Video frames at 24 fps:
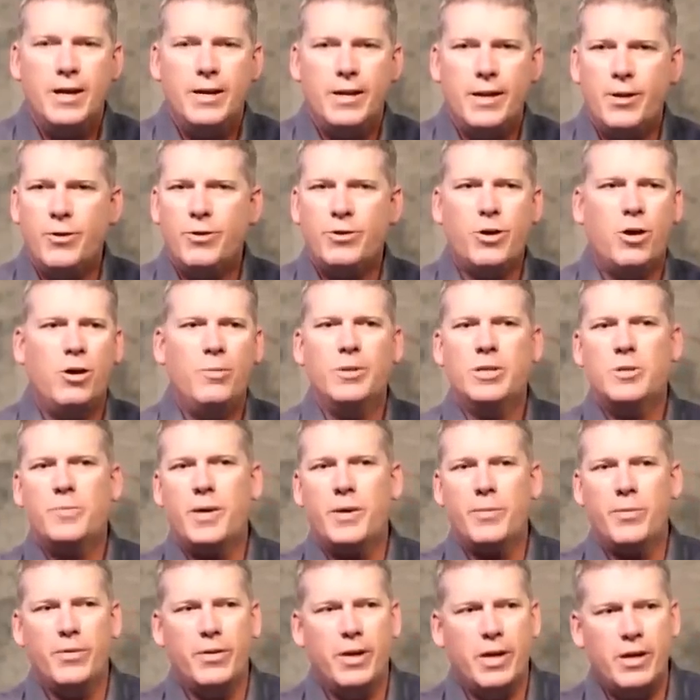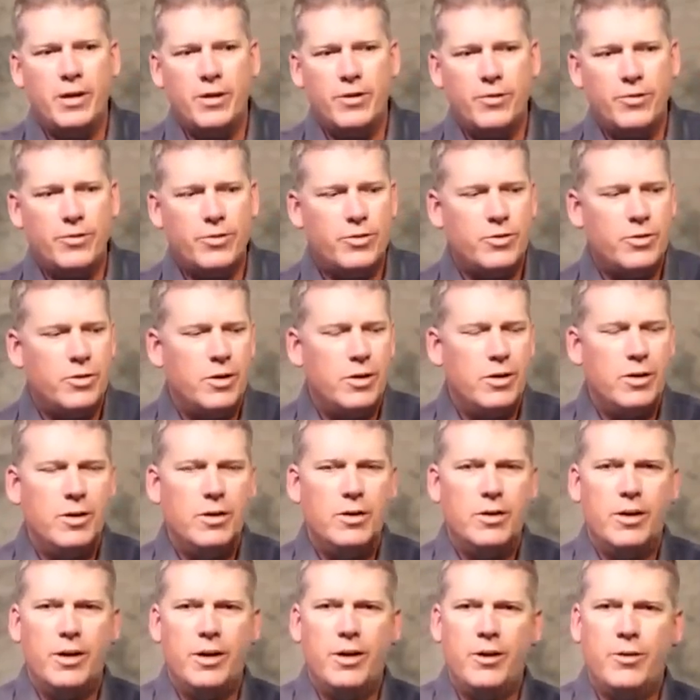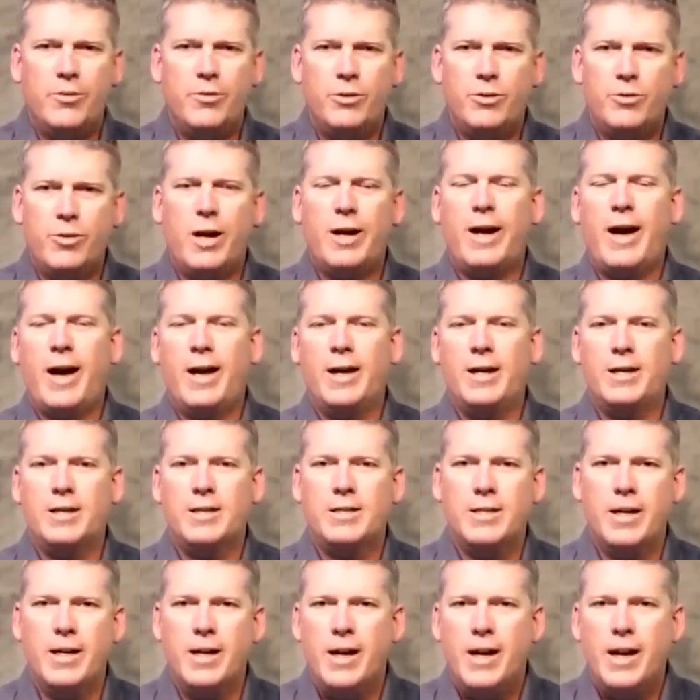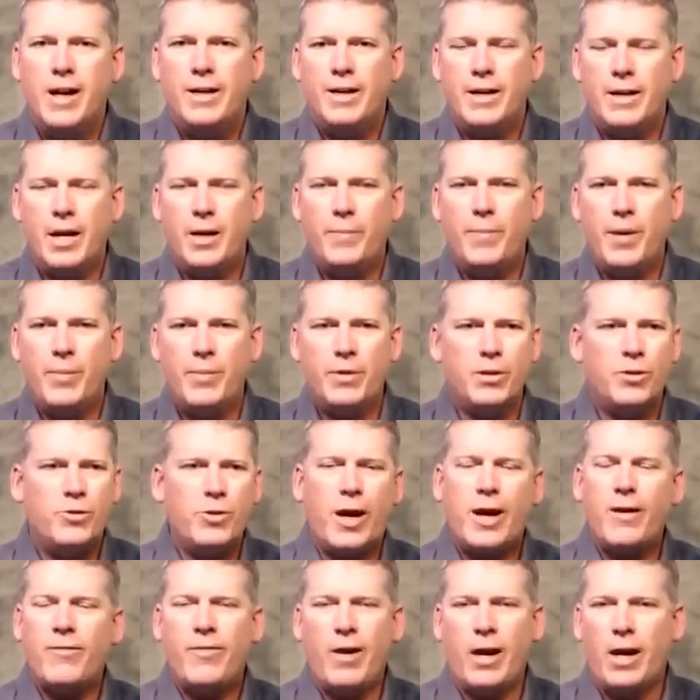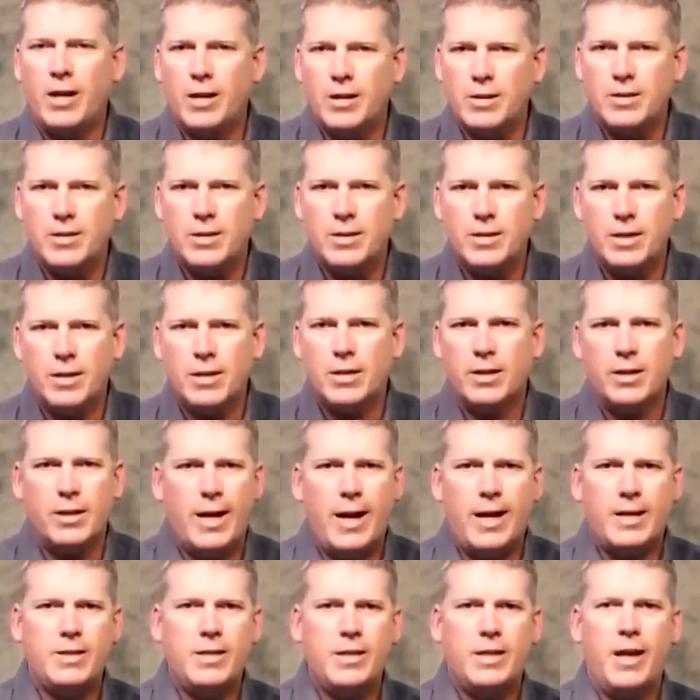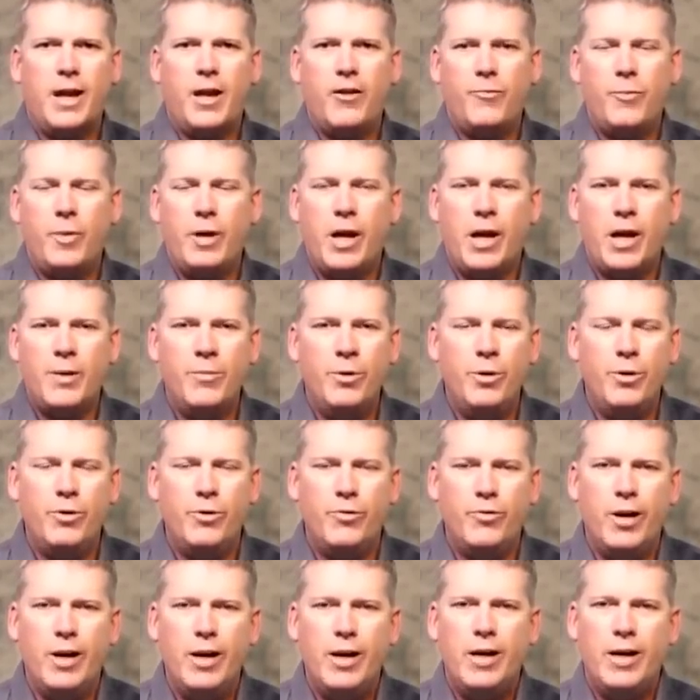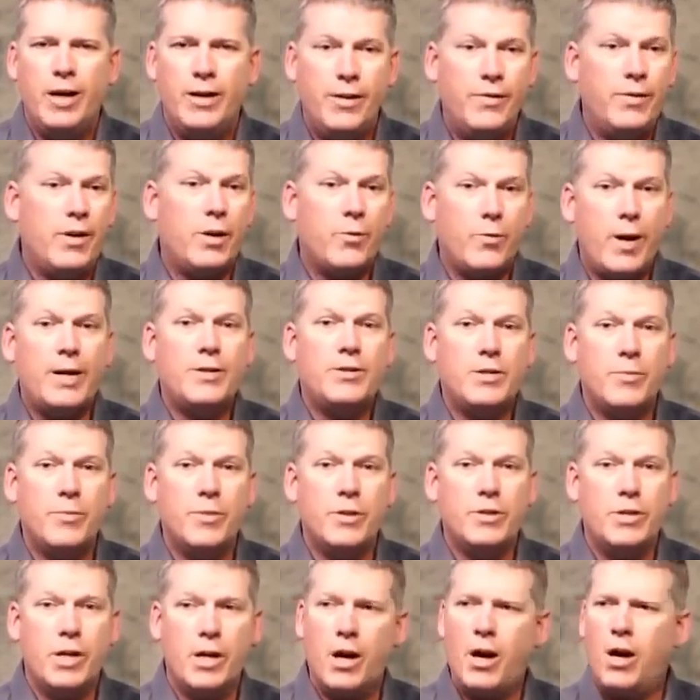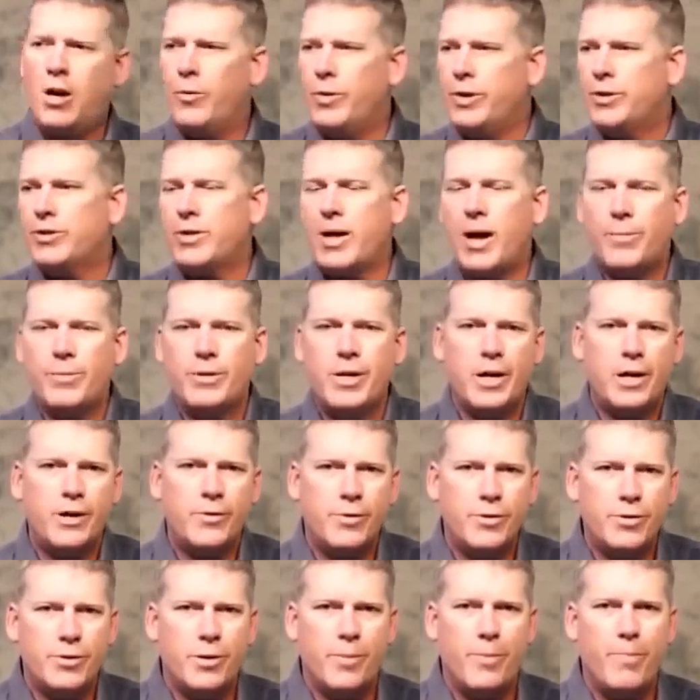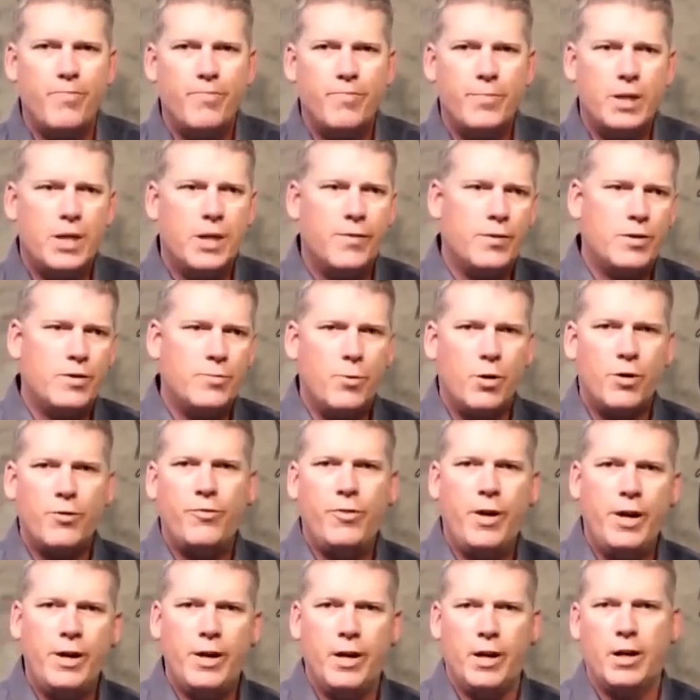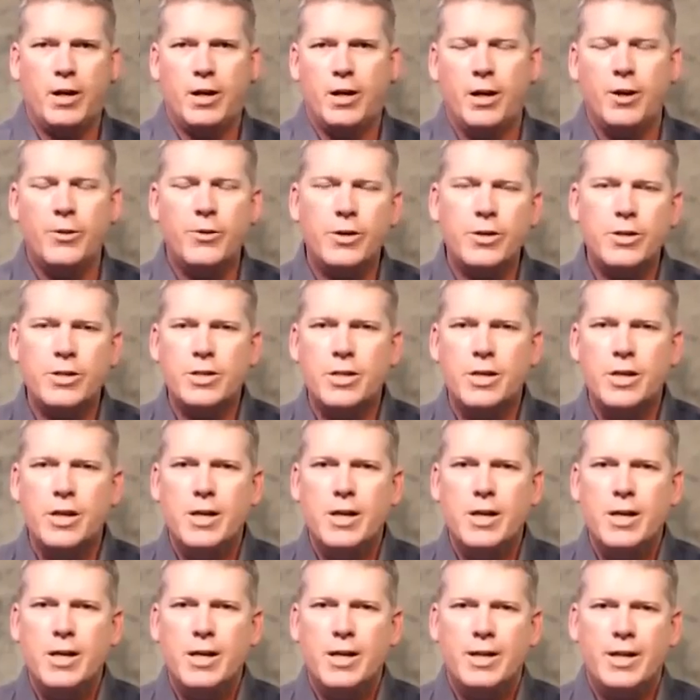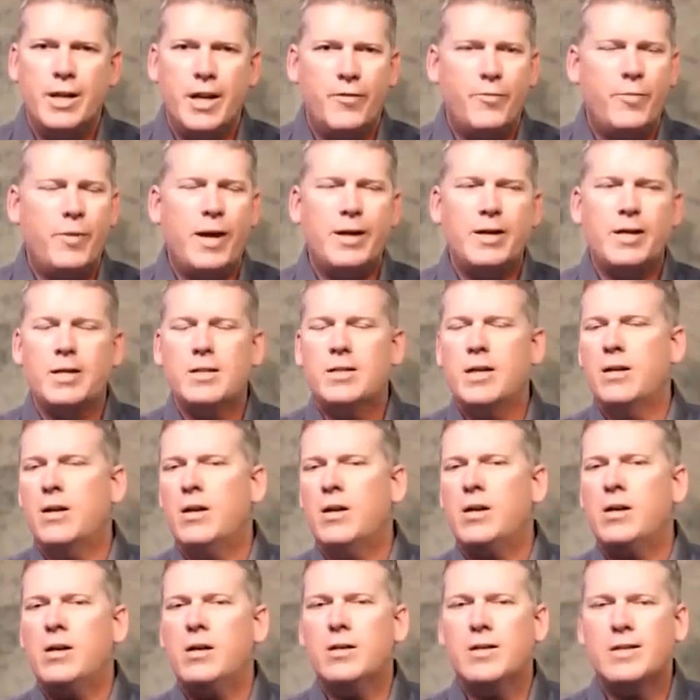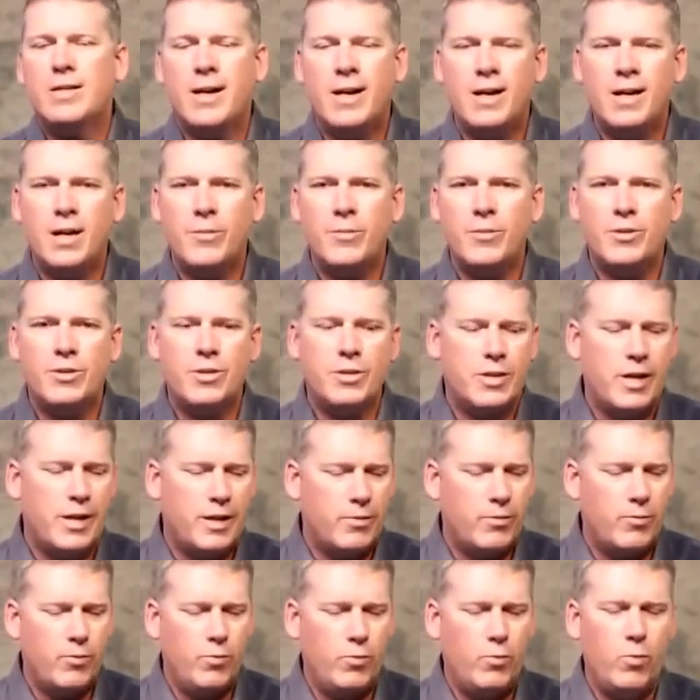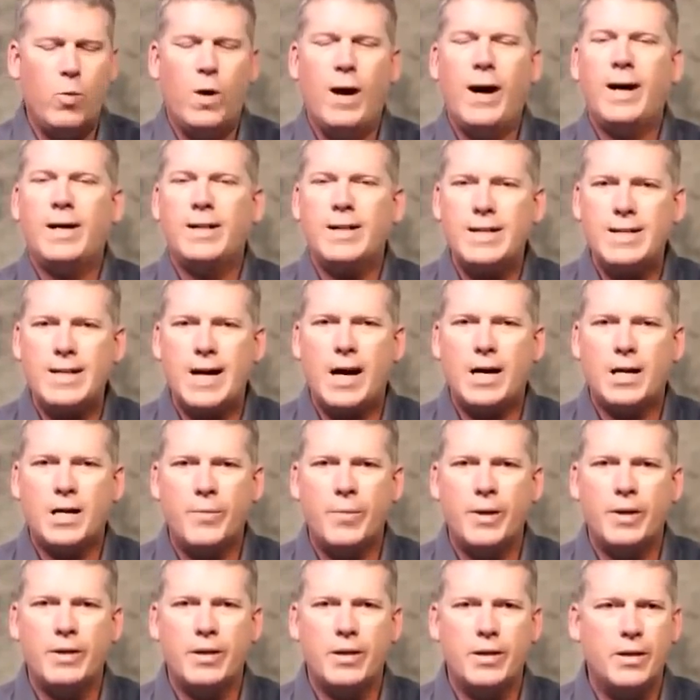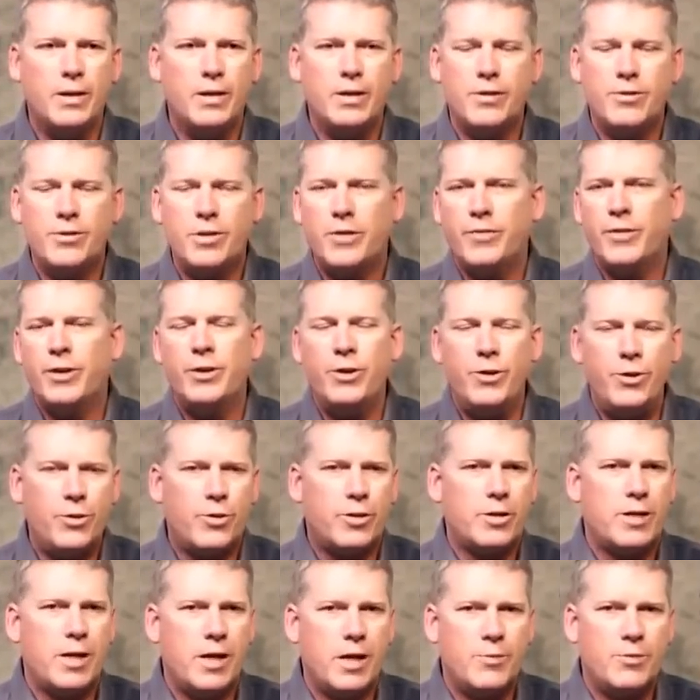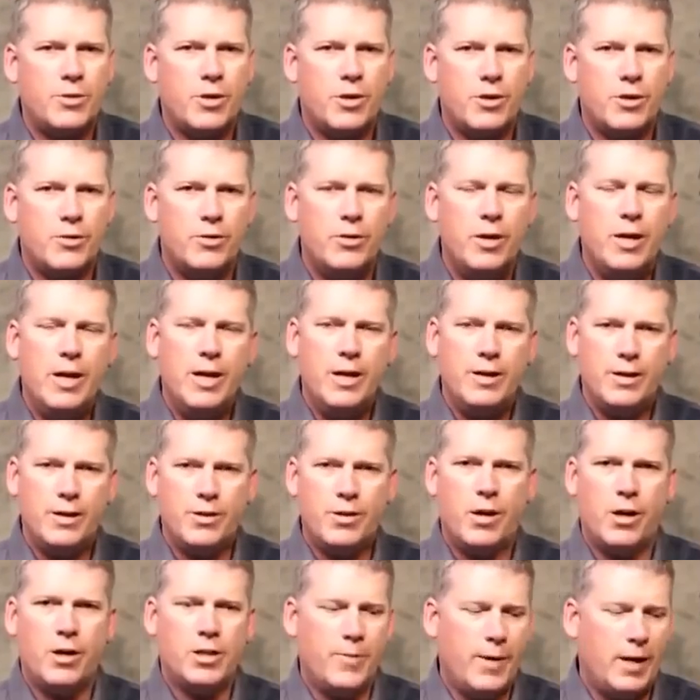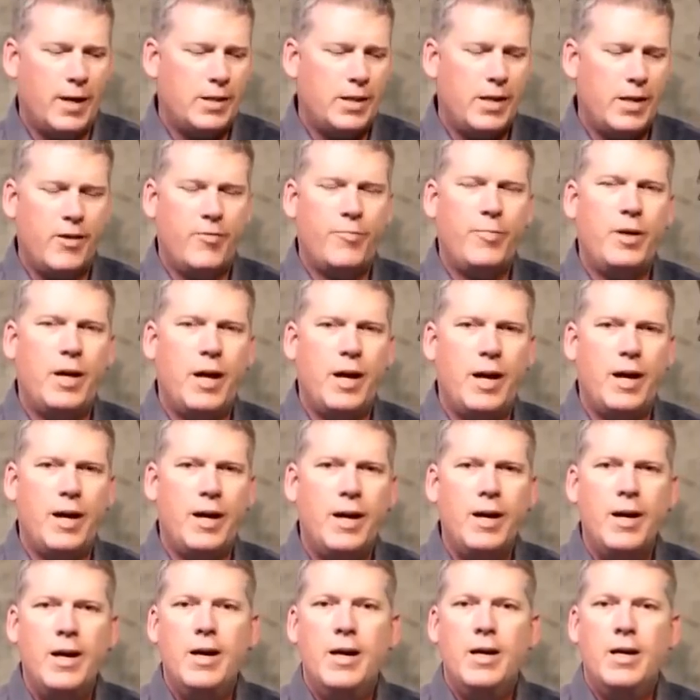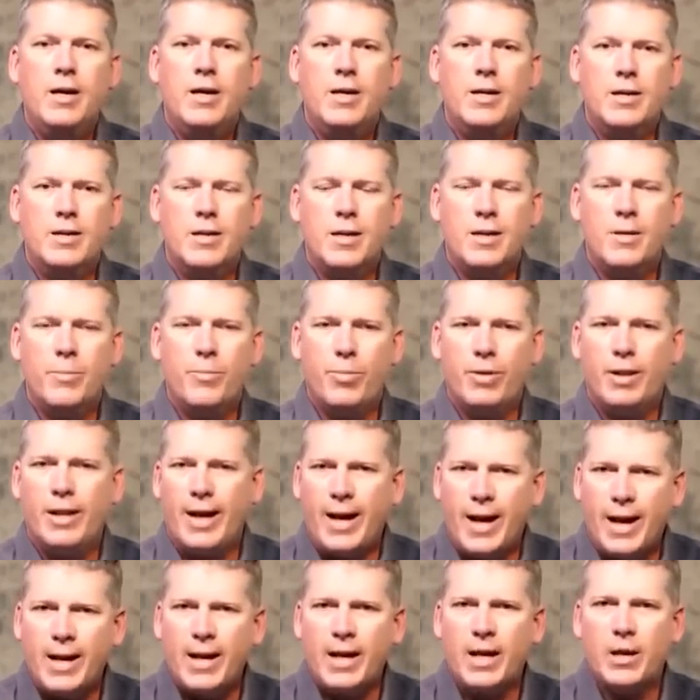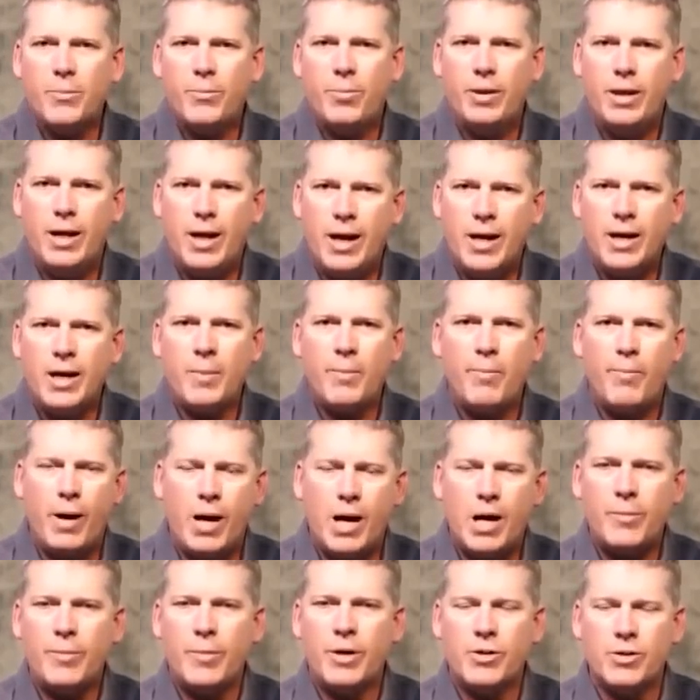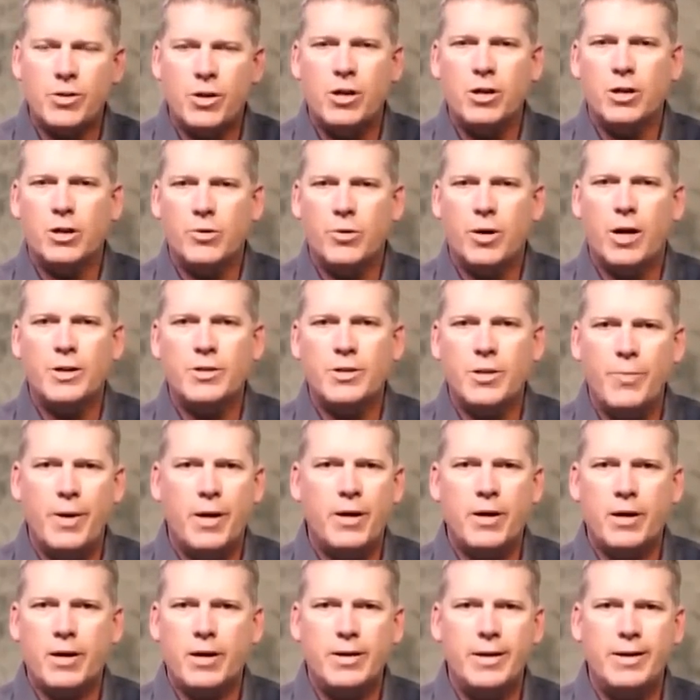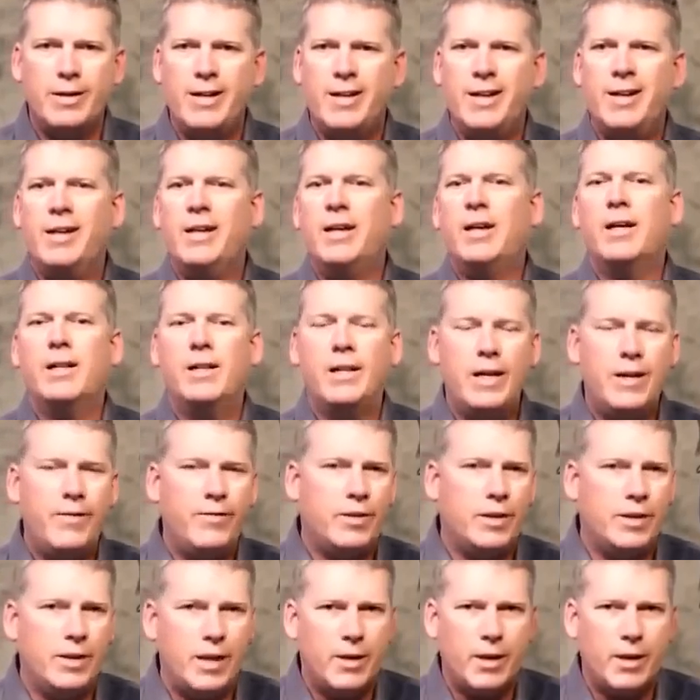They use homeless people. They use, drug addicts. They get people to drive vans. It's a classic FBI move. And then they arrest them and say, oh, we stopped terrorism. Give us more funding, Congress. The FBI does that all the time. This is widely documented. There's even a New York Times article that talks about the FBI planning and plotting bombings all across America. They did it in Cleveland.